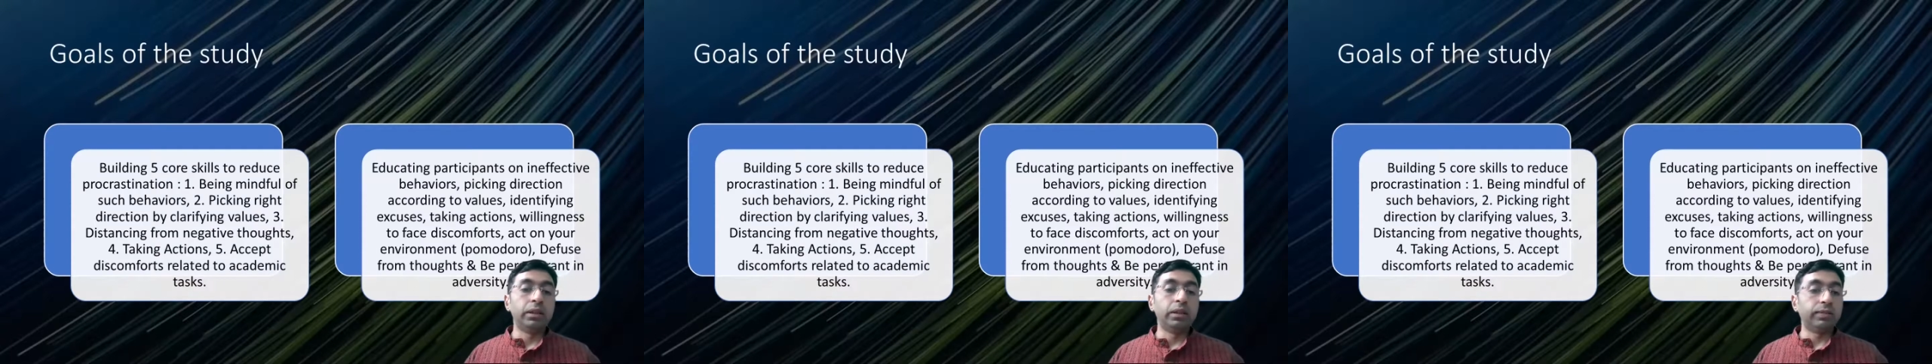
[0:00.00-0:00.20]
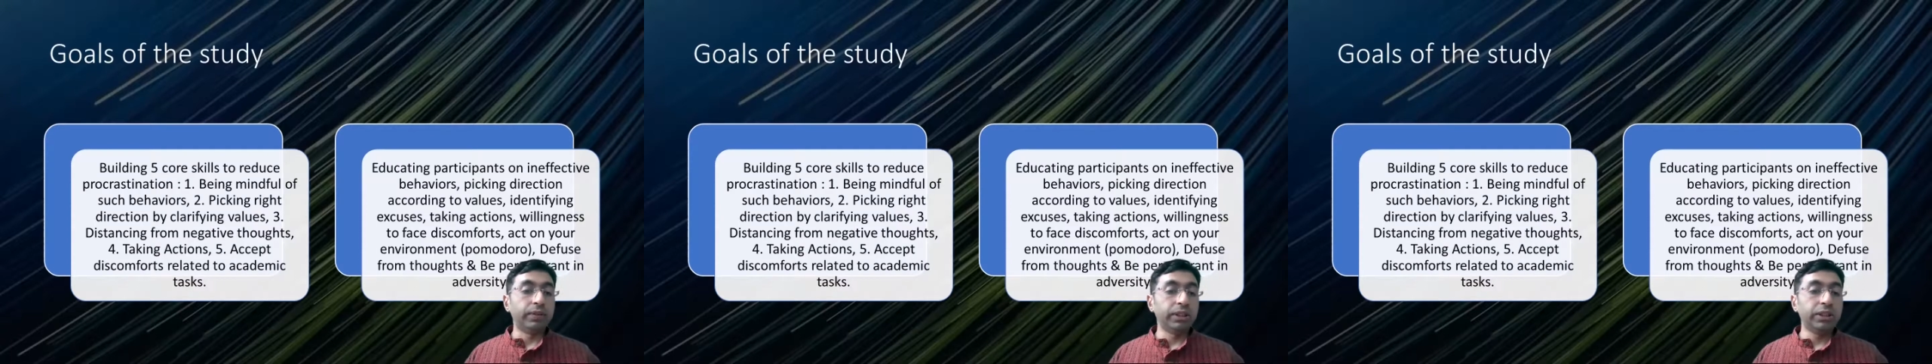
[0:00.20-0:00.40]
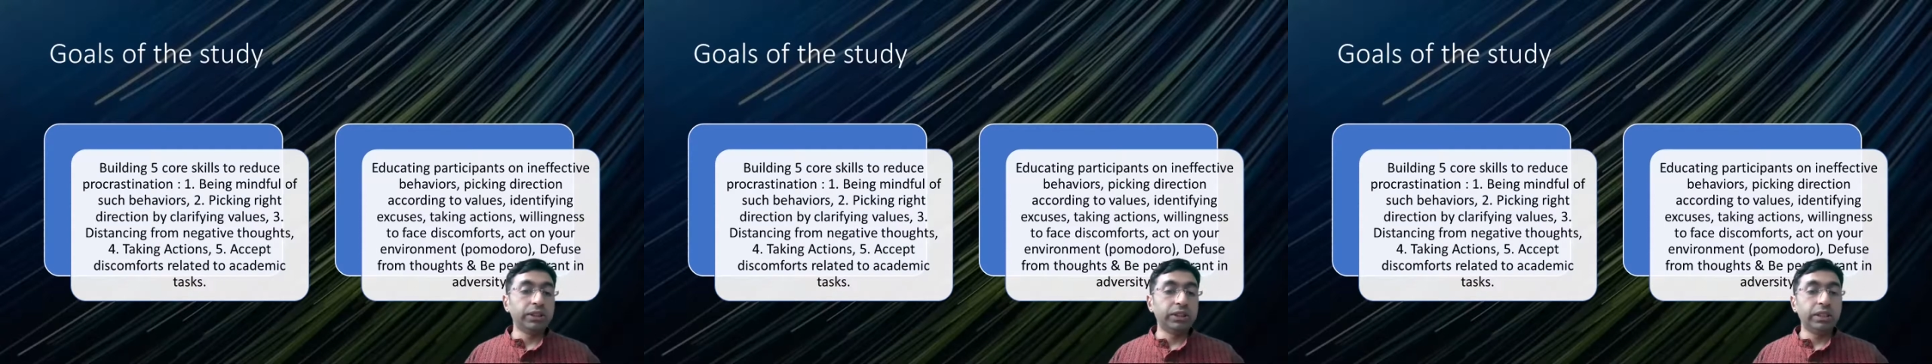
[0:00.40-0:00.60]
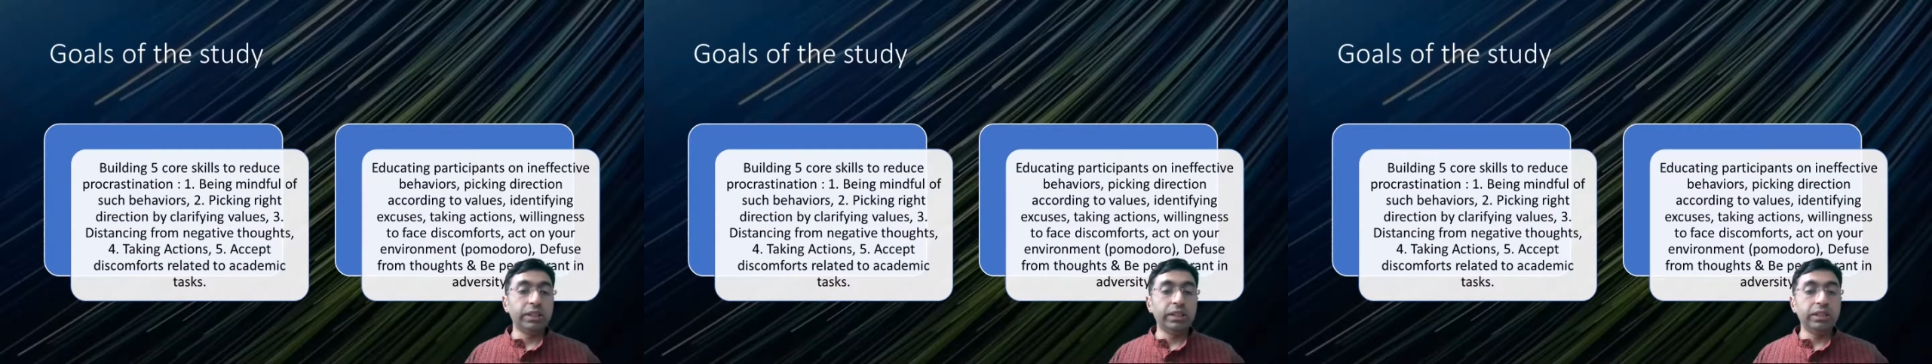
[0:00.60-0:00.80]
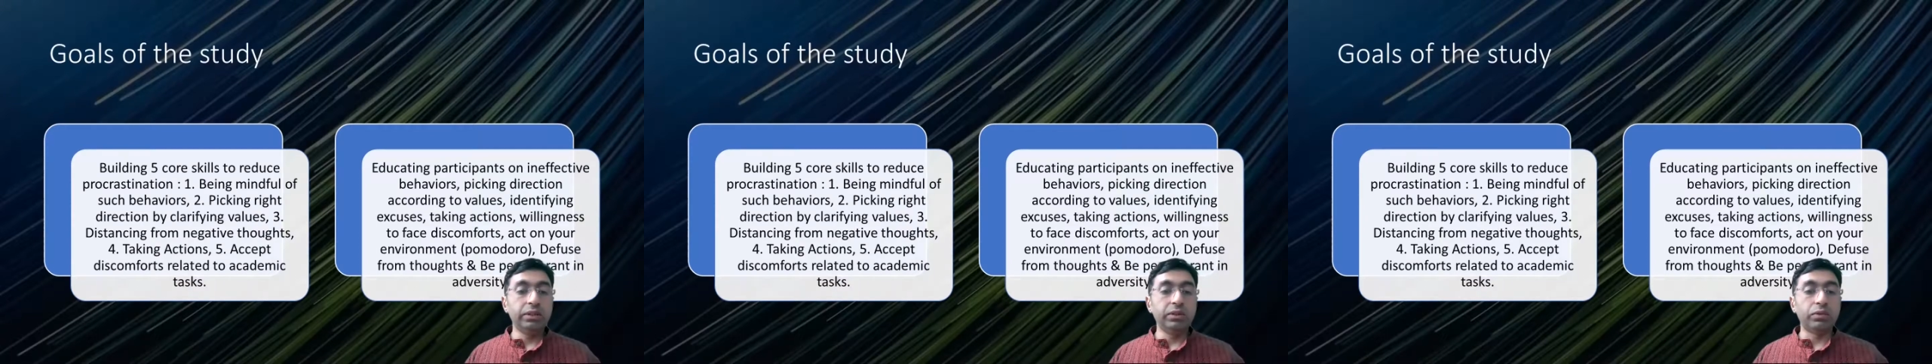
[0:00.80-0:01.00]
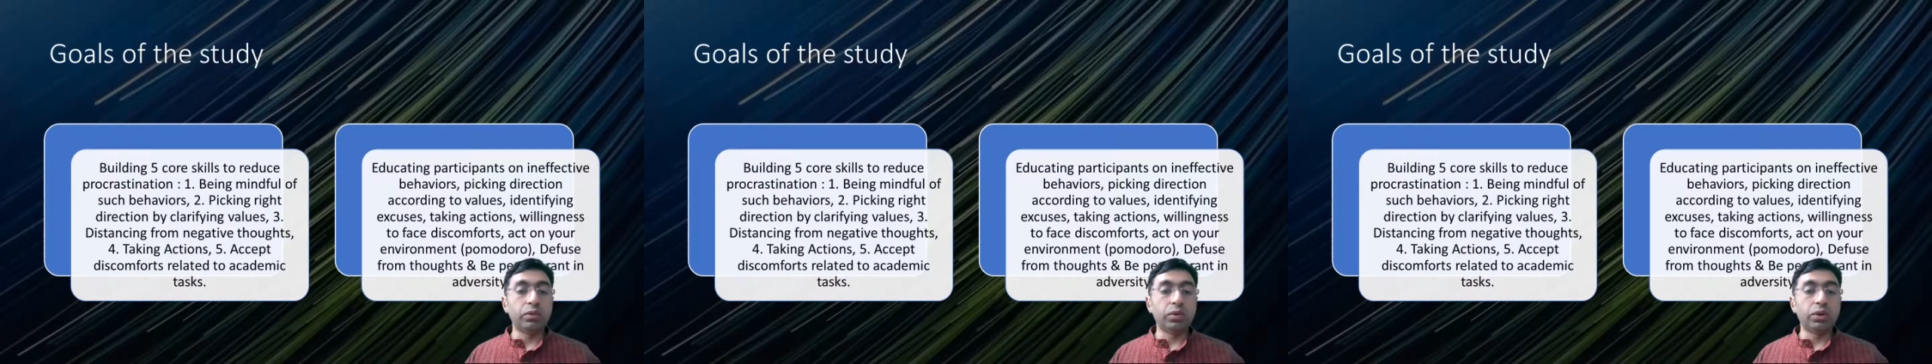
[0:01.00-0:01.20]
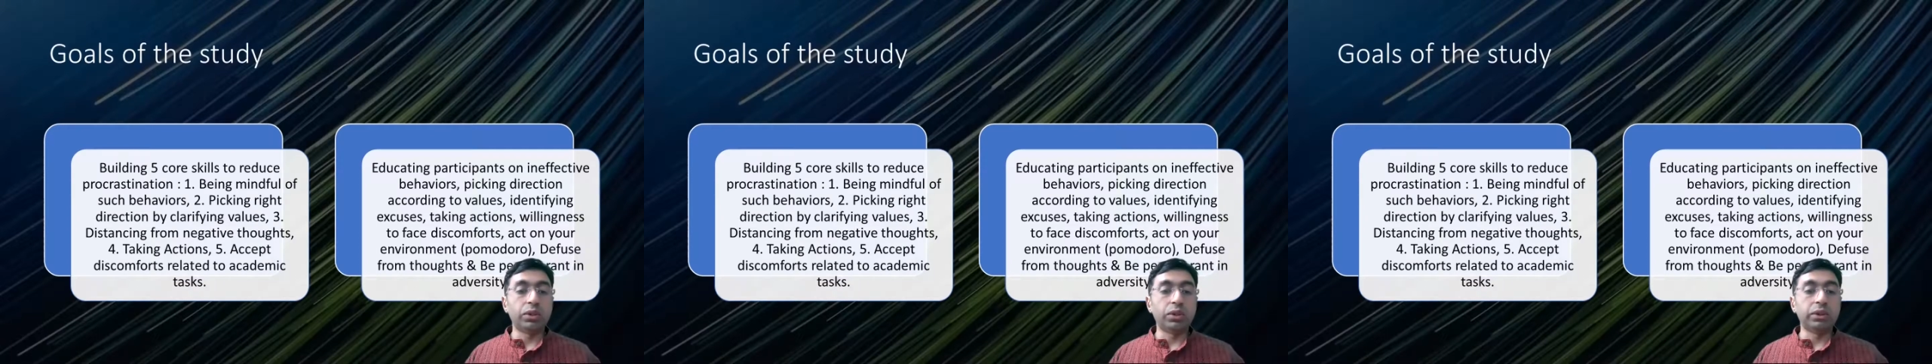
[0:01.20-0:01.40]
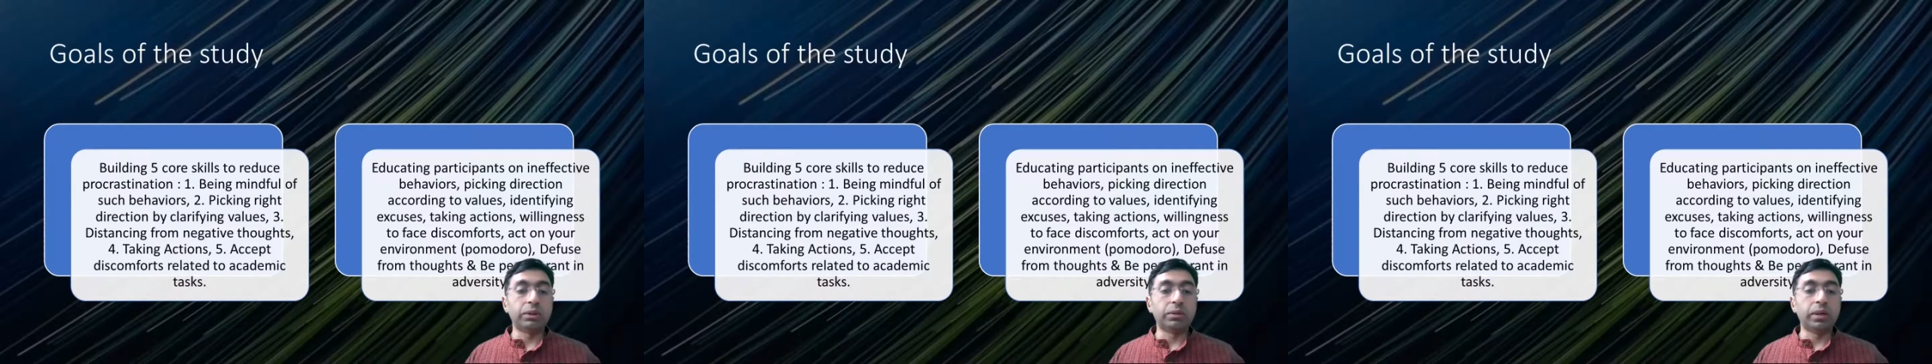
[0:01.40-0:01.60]
The first study
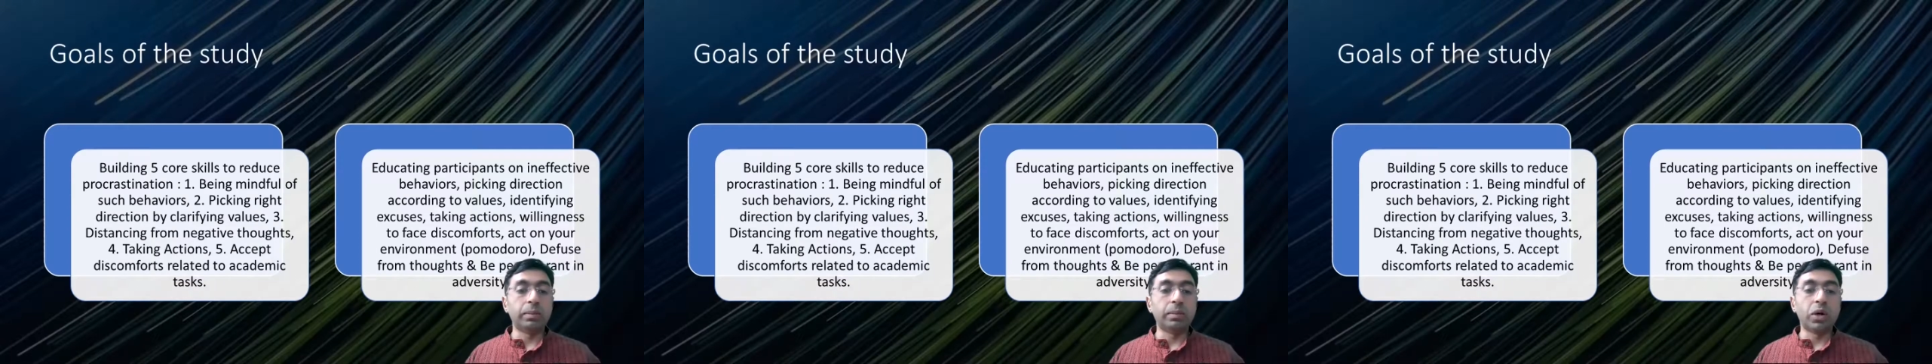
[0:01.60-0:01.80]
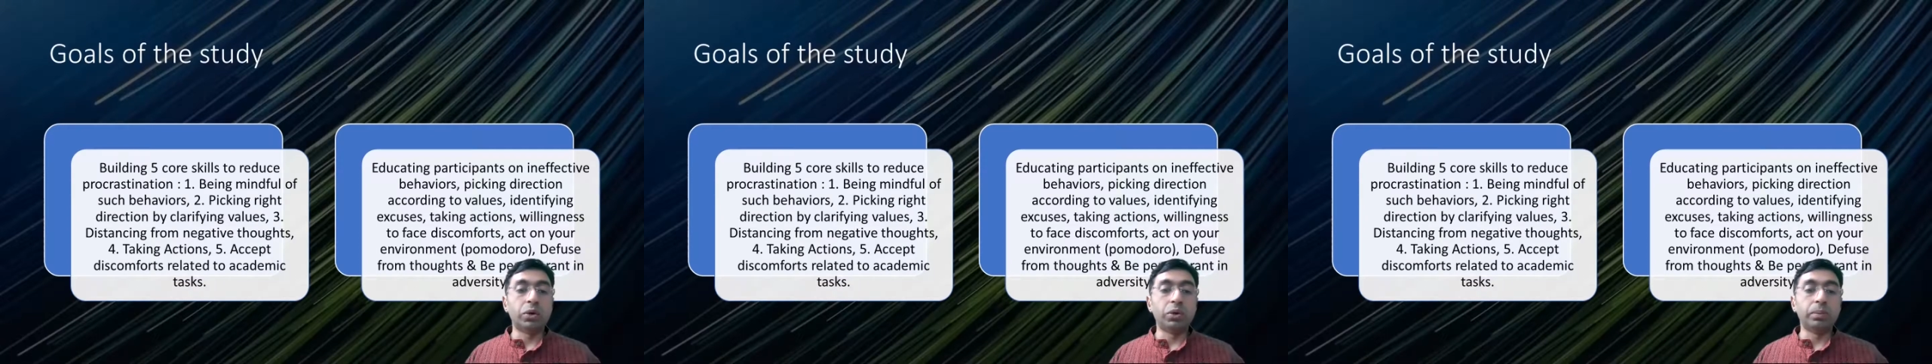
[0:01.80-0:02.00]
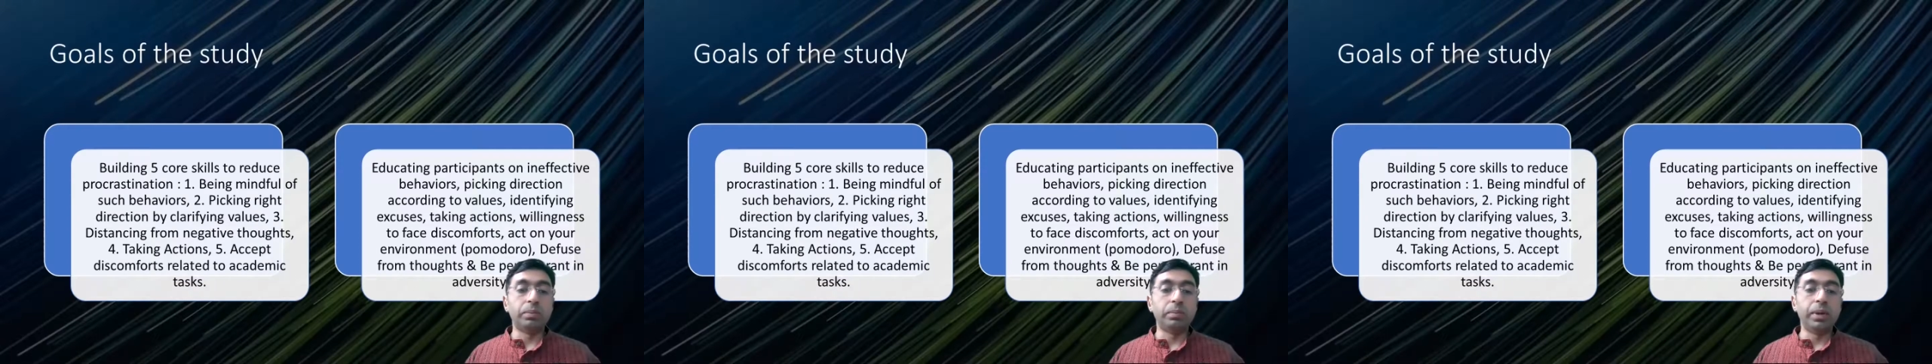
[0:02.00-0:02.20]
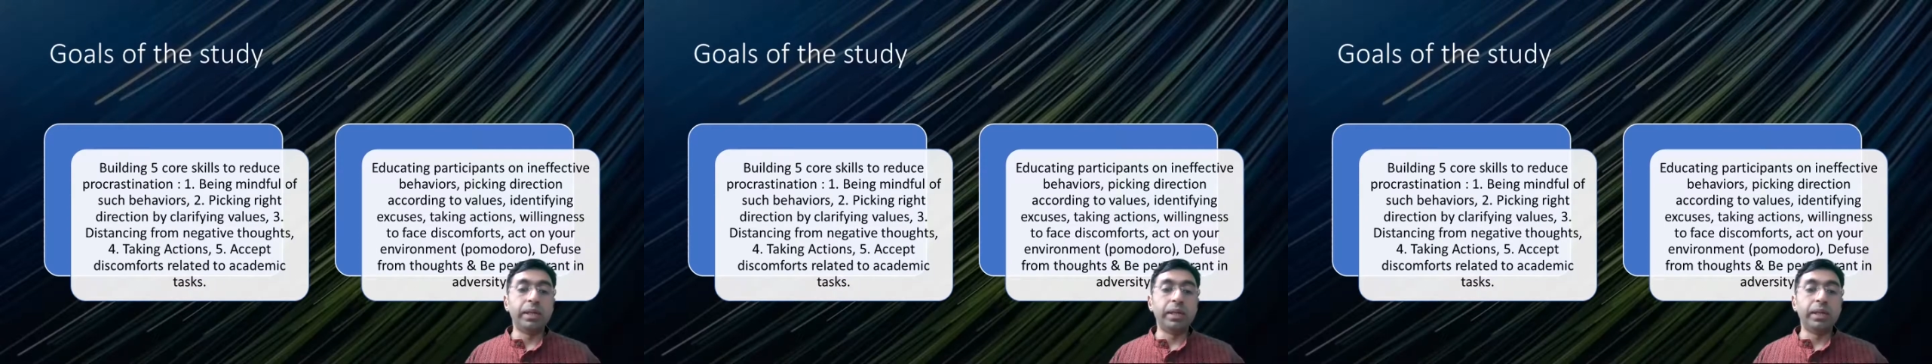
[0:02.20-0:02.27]
was about